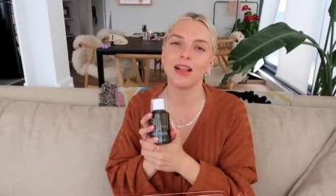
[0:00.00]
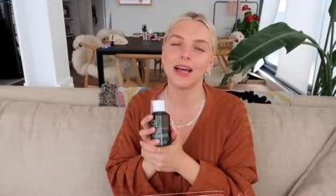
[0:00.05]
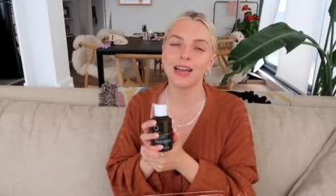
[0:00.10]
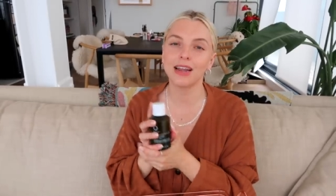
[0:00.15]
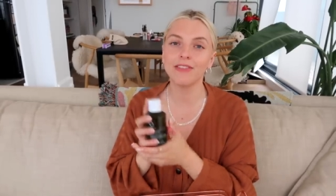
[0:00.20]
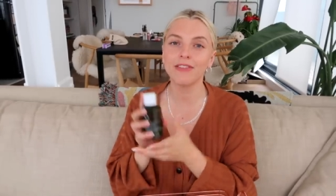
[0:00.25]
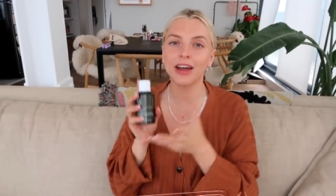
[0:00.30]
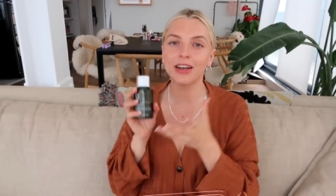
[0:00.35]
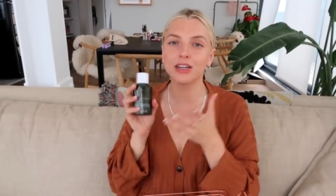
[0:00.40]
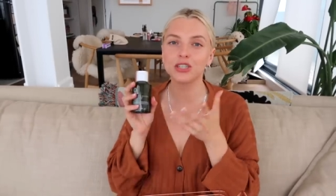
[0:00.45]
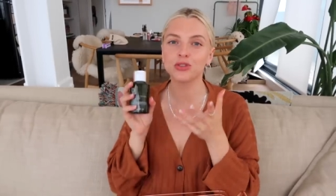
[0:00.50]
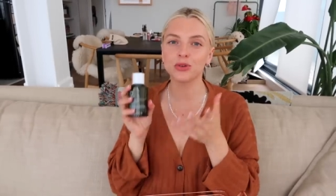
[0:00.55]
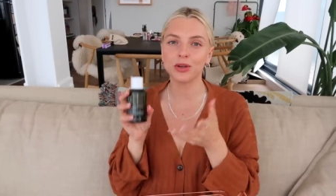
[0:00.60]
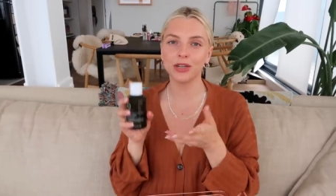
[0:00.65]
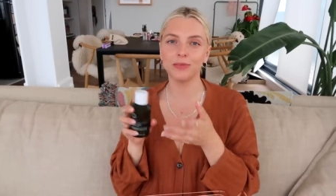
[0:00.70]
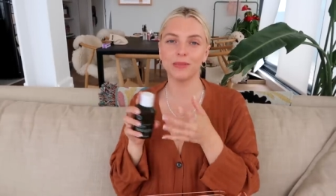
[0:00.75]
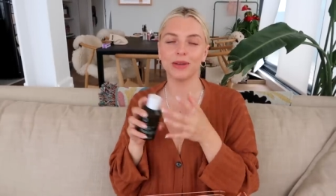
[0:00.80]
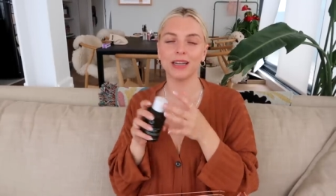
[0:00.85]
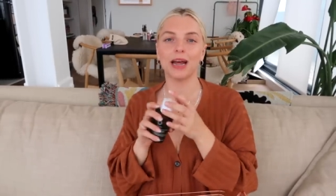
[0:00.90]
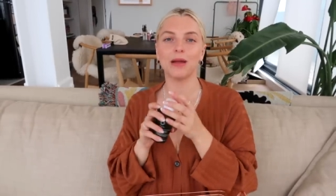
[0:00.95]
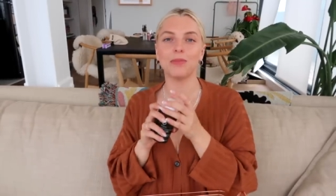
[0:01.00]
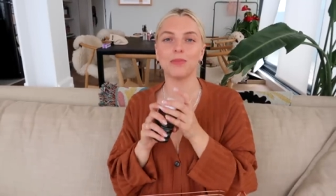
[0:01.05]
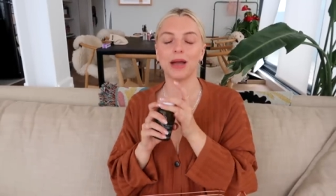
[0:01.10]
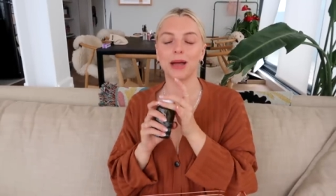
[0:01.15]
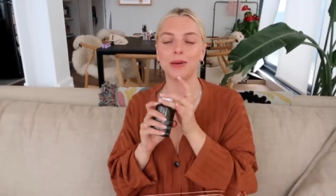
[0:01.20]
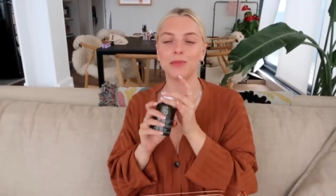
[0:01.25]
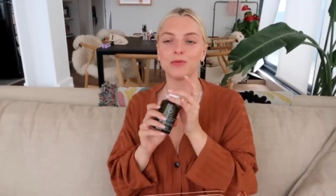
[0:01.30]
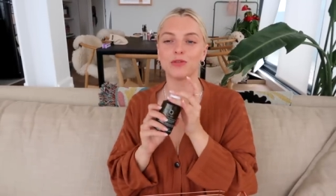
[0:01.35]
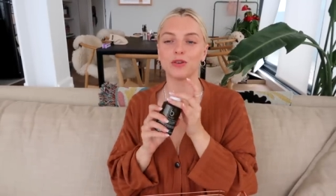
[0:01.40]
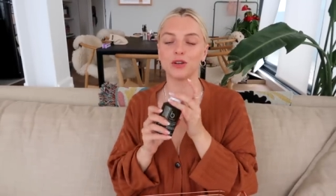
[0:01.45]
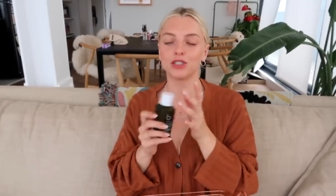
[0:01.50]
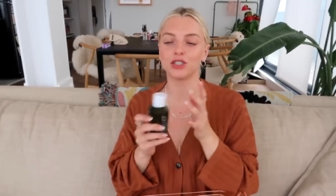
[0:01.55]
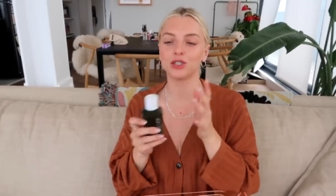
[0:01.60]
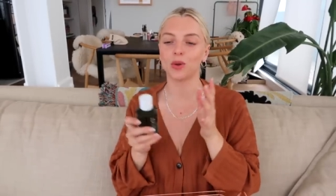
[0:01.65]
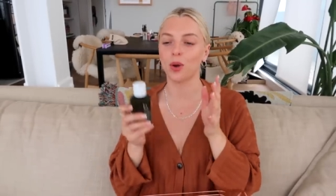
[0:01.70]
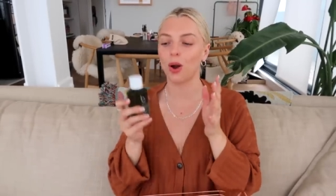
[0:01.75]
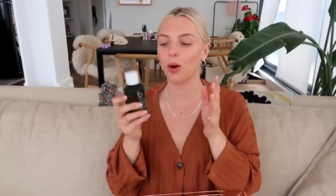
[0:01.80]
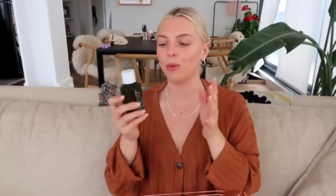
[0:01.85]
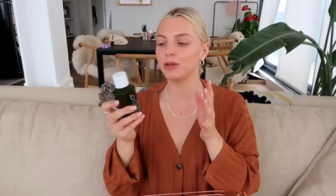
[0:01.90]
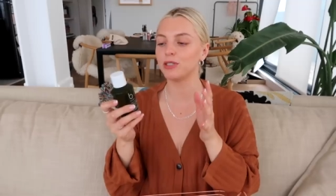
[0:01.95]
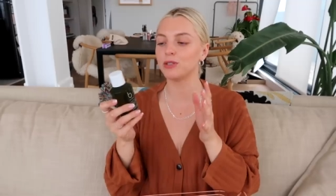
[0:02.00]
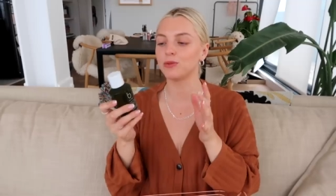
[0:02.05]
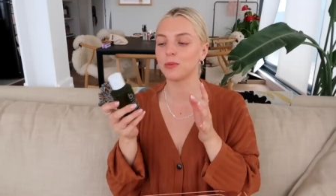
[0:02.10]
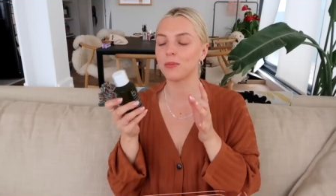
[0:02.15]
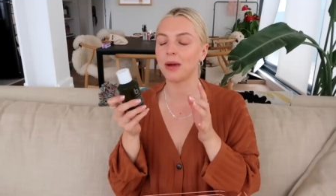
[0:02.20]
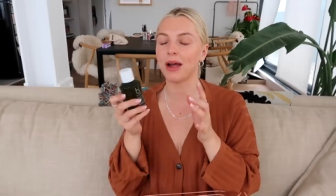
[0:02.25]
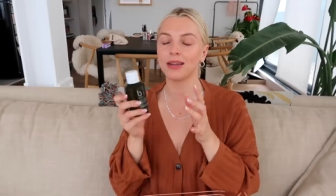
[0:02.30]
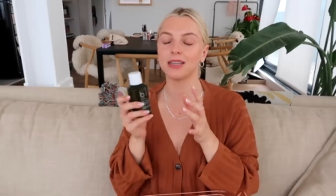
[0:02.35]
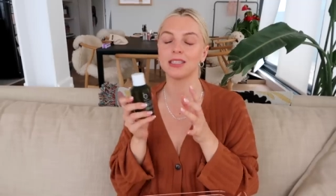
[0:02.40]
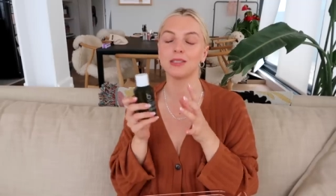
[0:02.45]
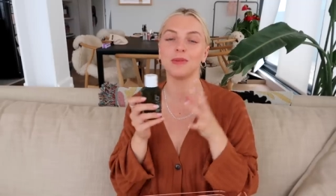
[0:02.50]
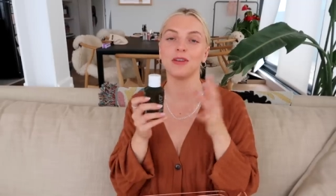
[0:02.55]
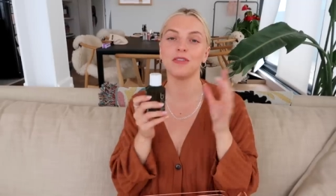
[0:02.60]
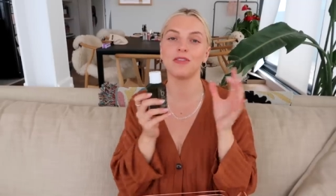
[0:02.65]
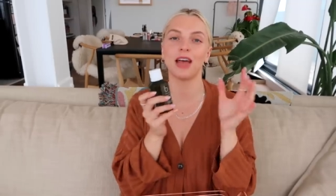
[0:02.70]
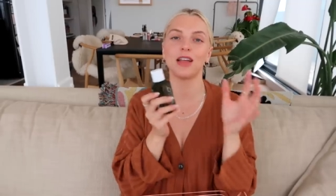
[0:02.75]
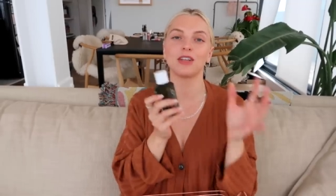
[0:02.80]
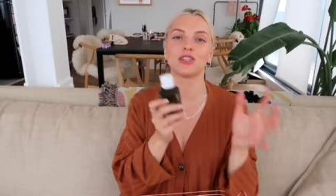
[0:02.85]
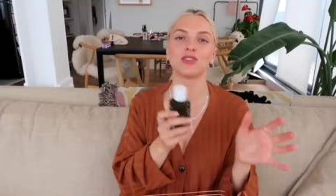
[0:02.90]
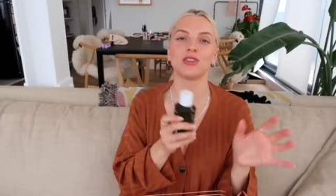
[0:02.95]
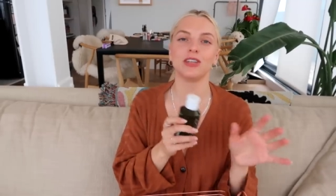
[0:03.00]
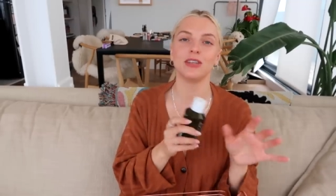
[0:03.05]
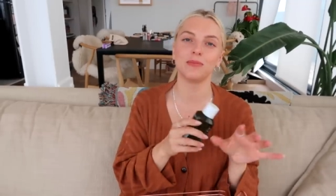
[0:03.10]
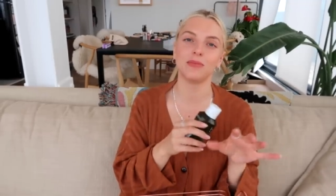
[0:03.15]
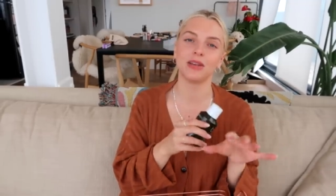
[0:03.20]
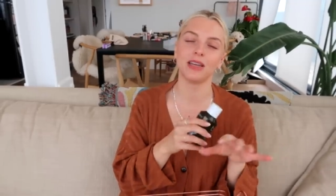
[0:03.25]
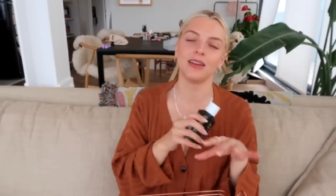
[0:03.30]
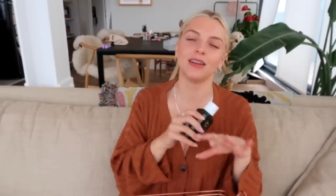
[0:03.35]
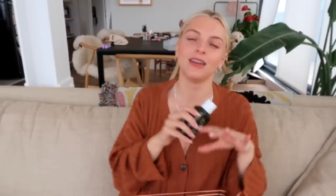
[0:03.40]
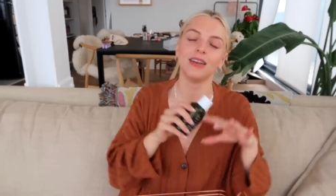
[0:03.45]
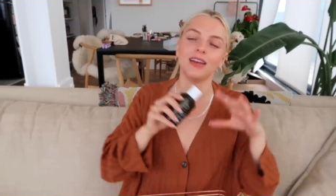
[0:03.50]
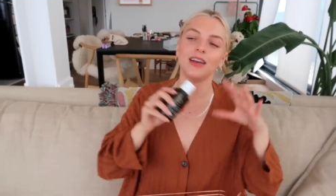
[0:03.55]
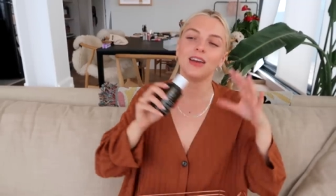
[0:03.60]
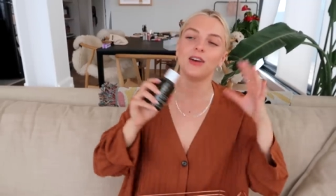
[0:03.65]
And I've had a treatment at Bamford, so it always reminds me of that treatment,